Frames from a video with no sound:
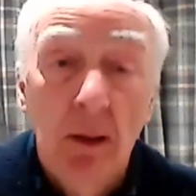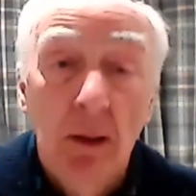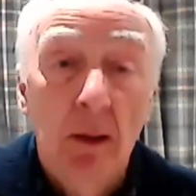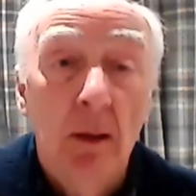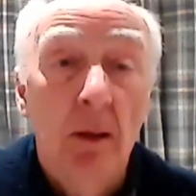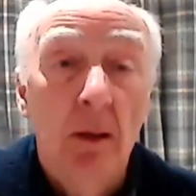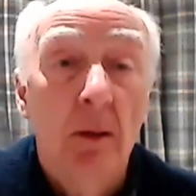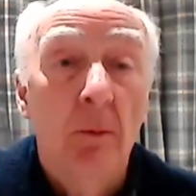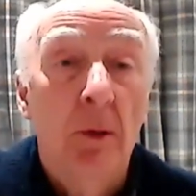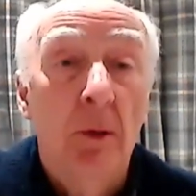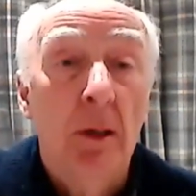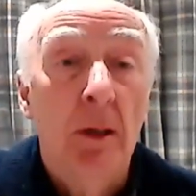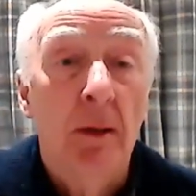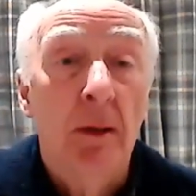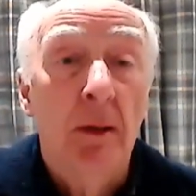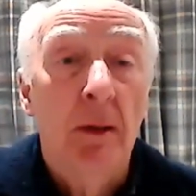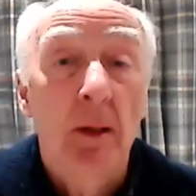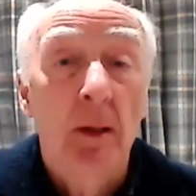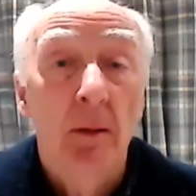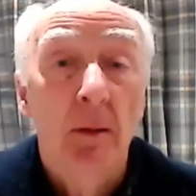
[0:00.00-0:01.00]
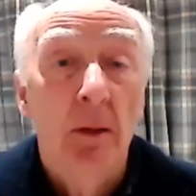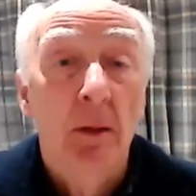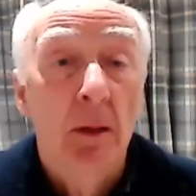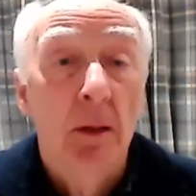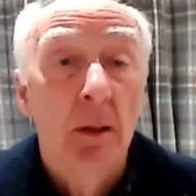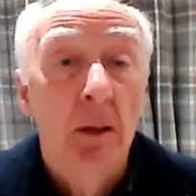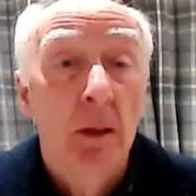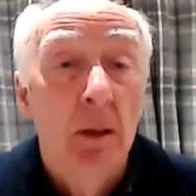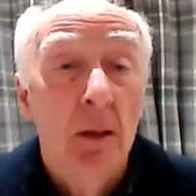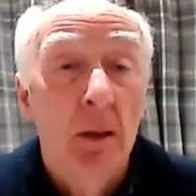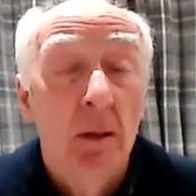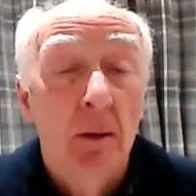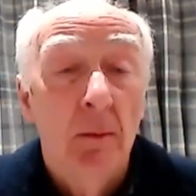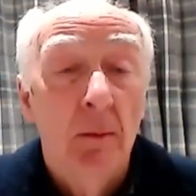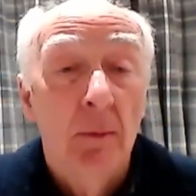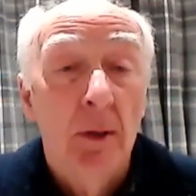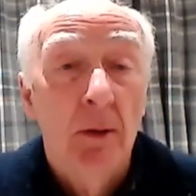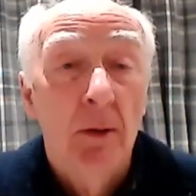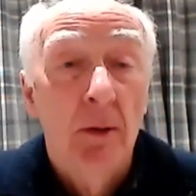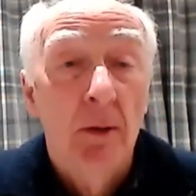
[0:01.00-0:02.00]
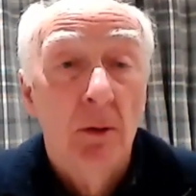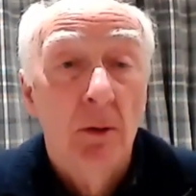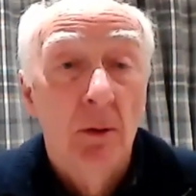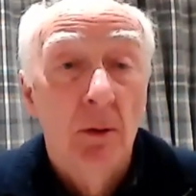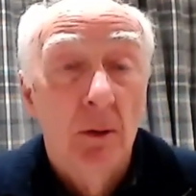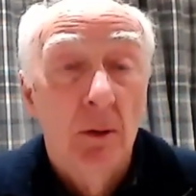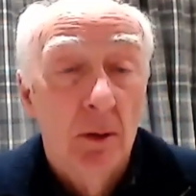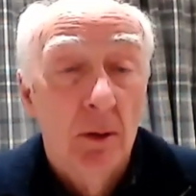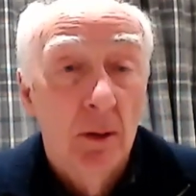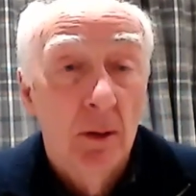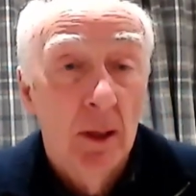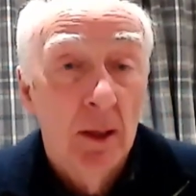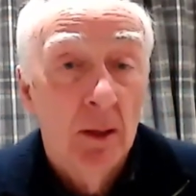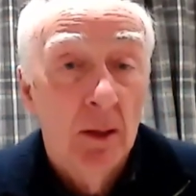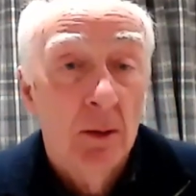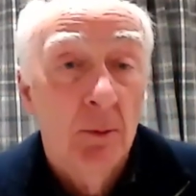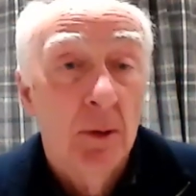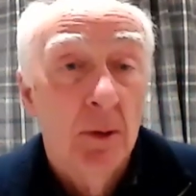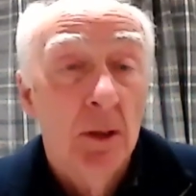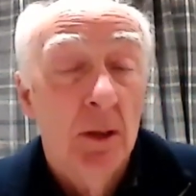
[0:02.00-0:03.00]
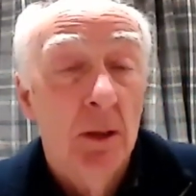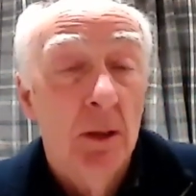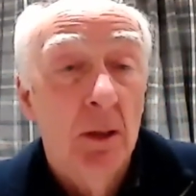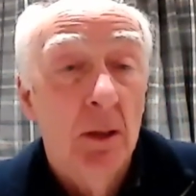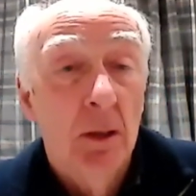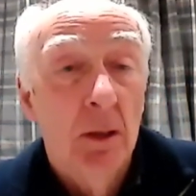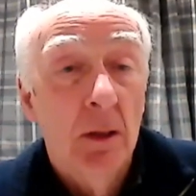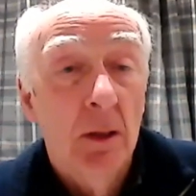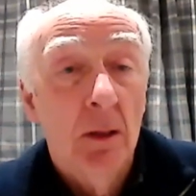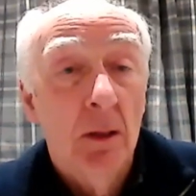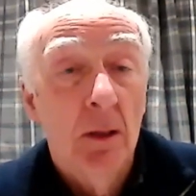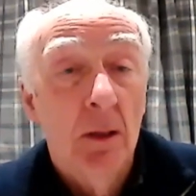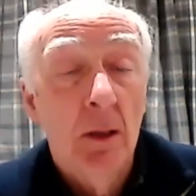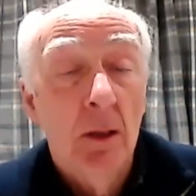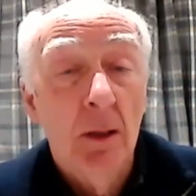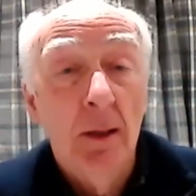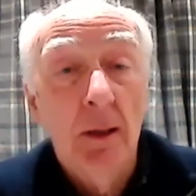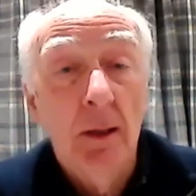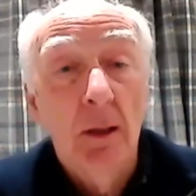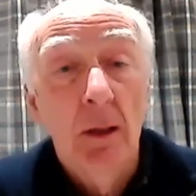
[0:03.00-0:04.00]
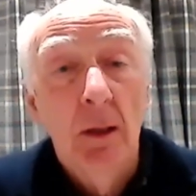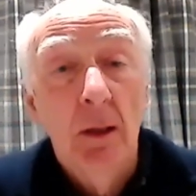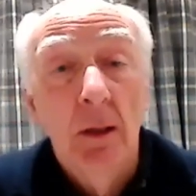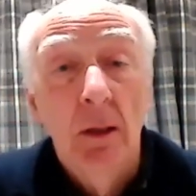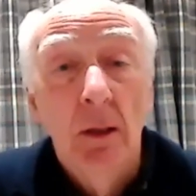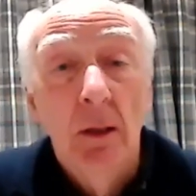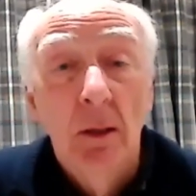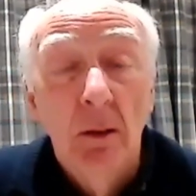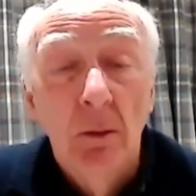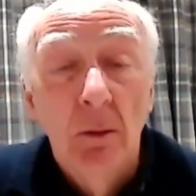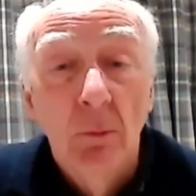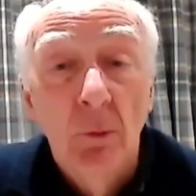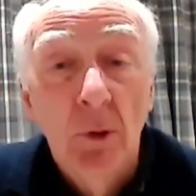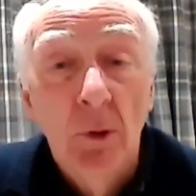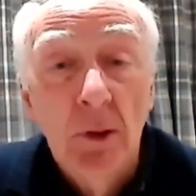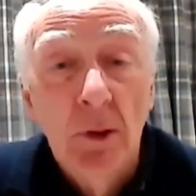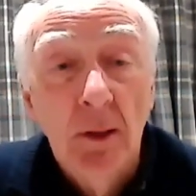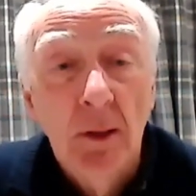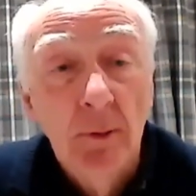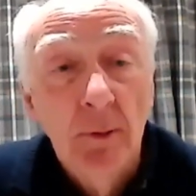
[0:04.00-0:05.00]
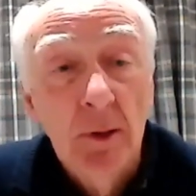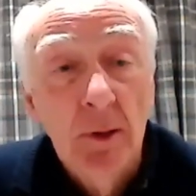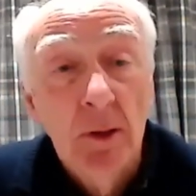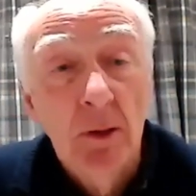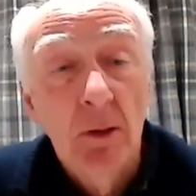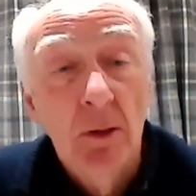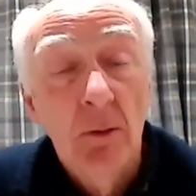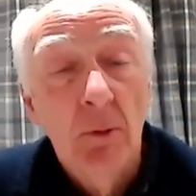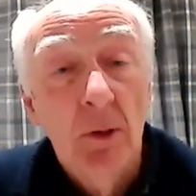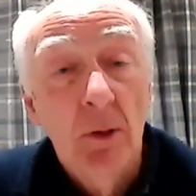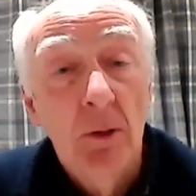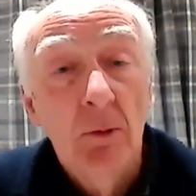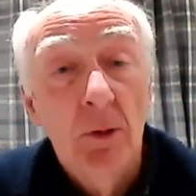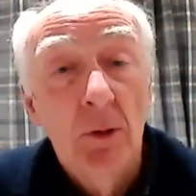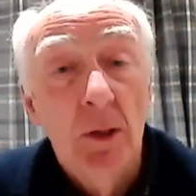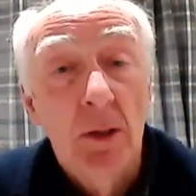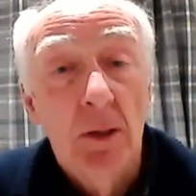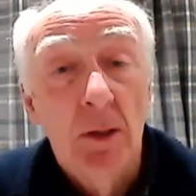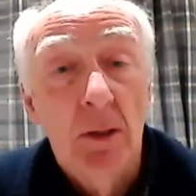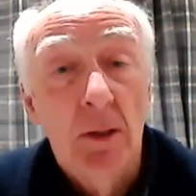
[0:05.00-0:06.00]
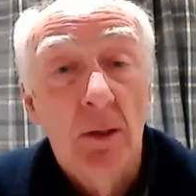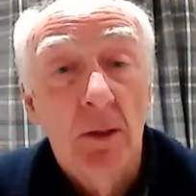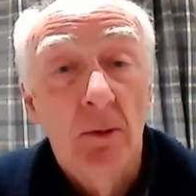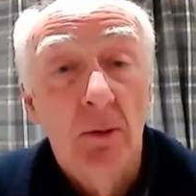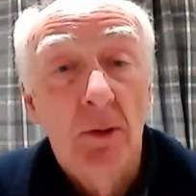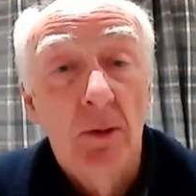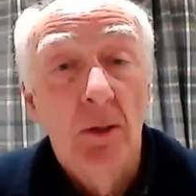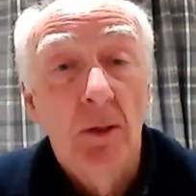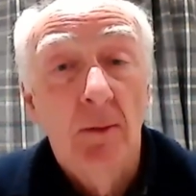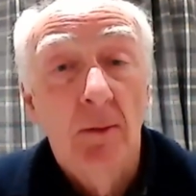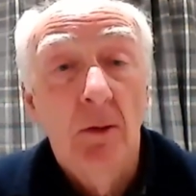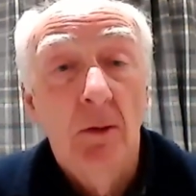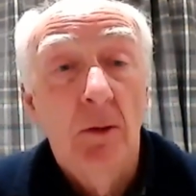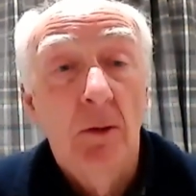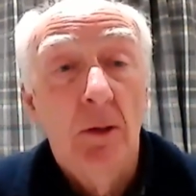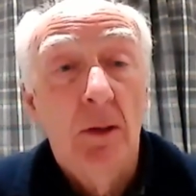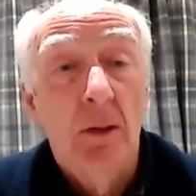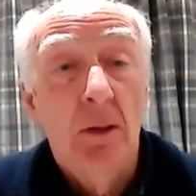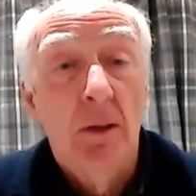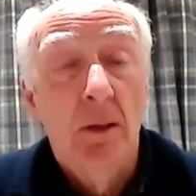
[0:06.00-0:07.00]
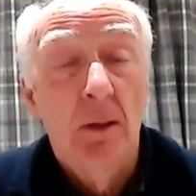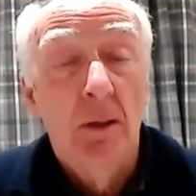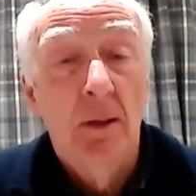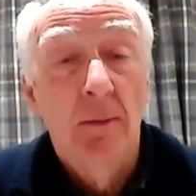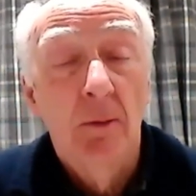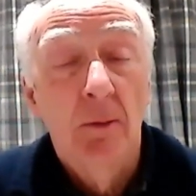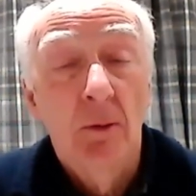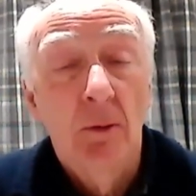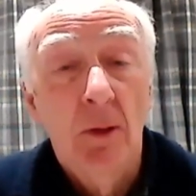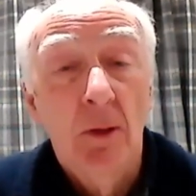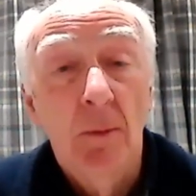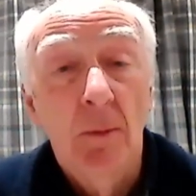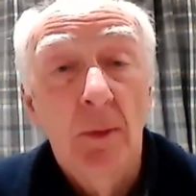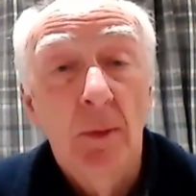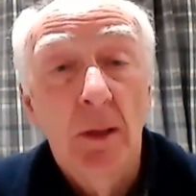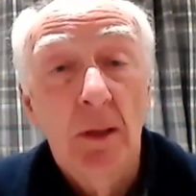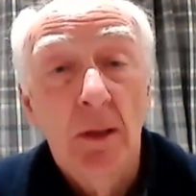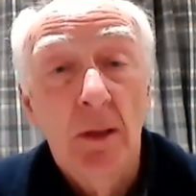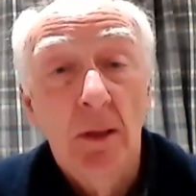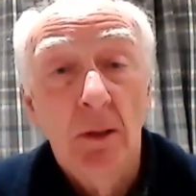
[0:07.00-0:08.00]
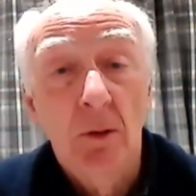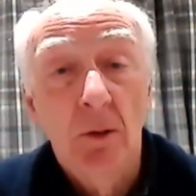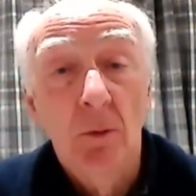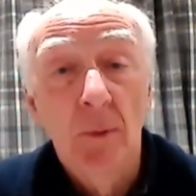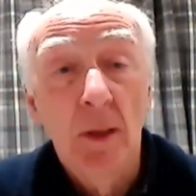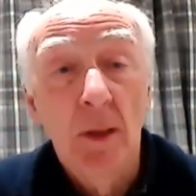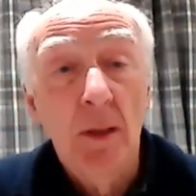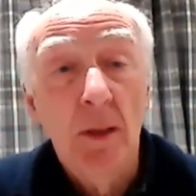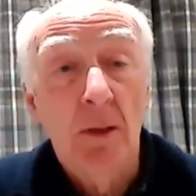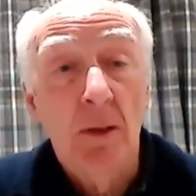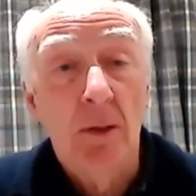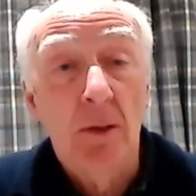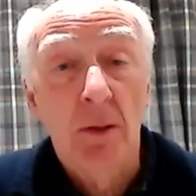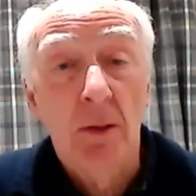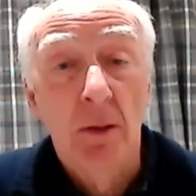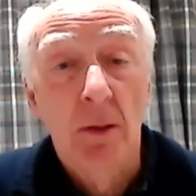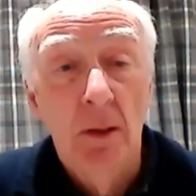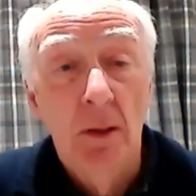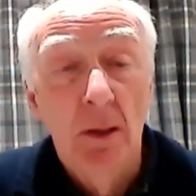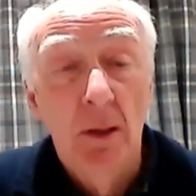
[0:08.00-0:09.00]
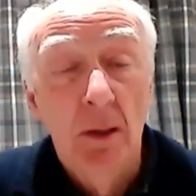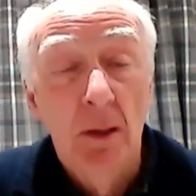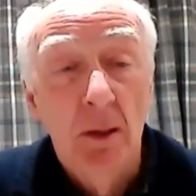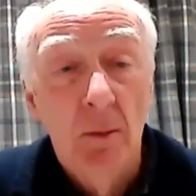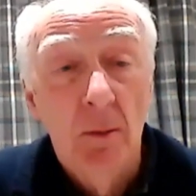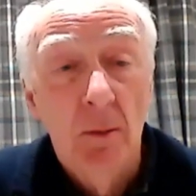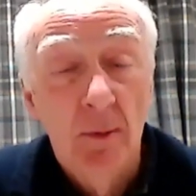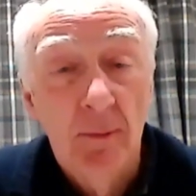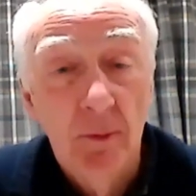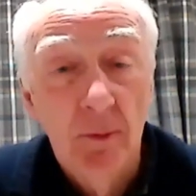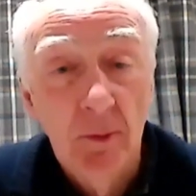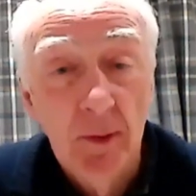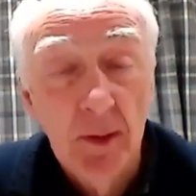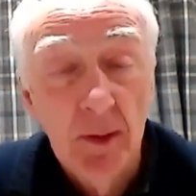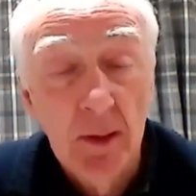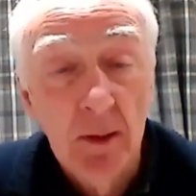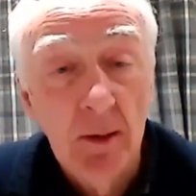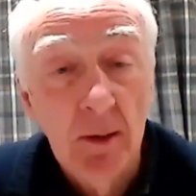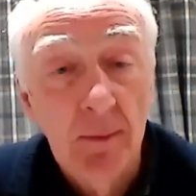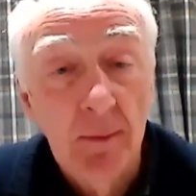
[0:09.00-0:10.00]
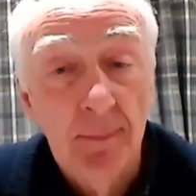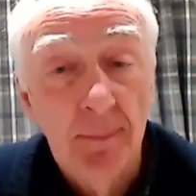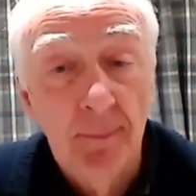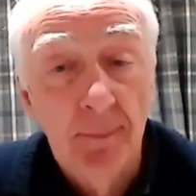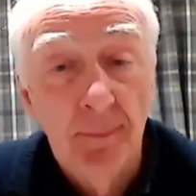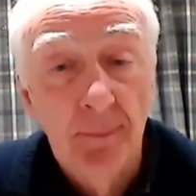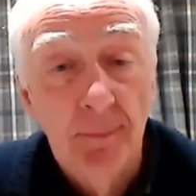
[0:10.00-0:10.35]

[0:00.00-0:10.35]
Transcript: Uh, we get that in Matthew 8 29. What have we to do with you, Jesus, O Son of God? Have you come here to torment us before the time?